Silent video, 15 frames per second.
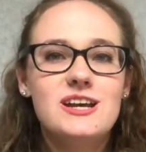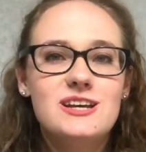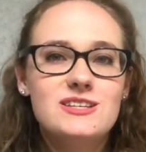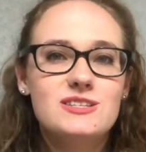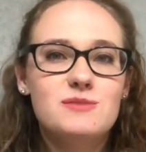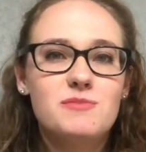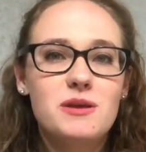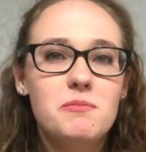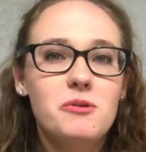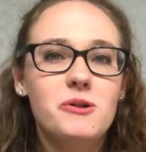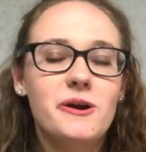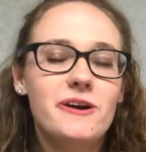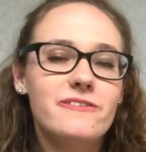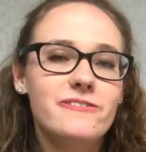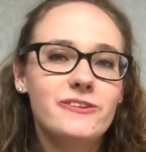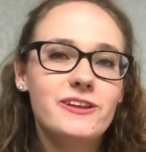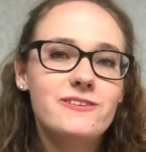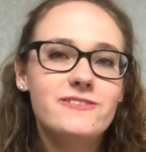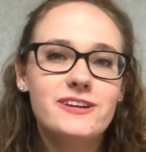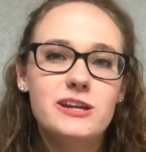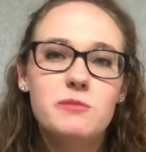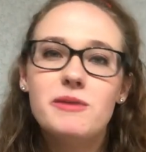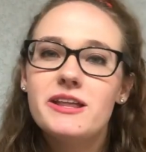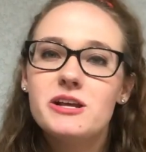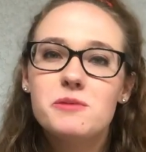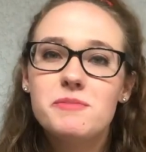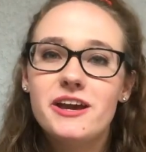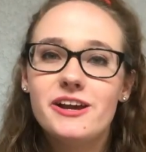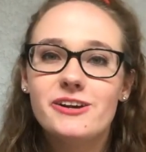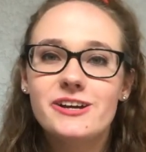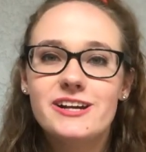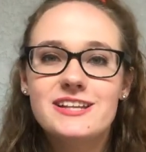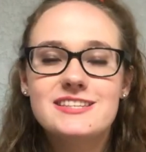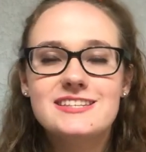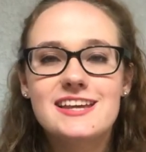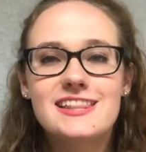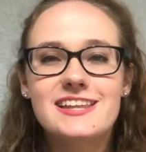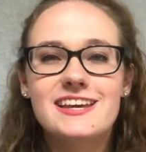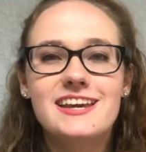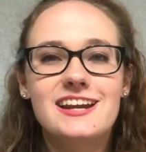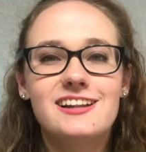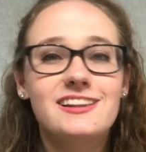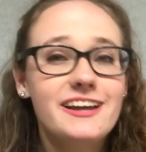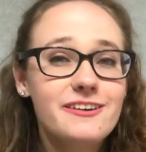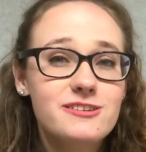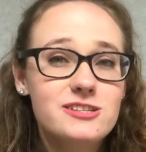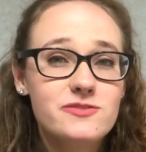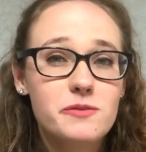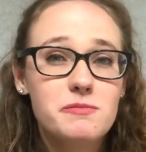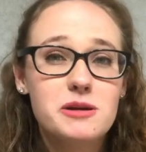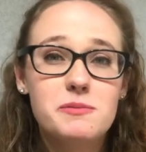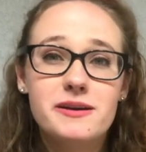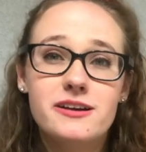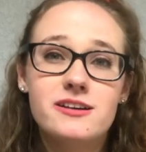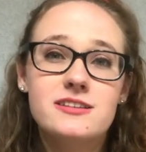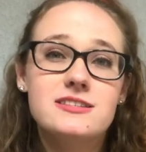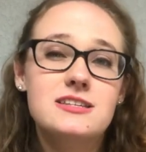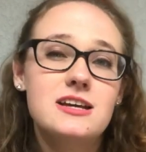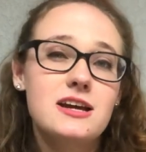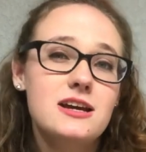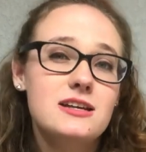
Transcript: Some people are fully funded by their parents and they get allowance from their parents.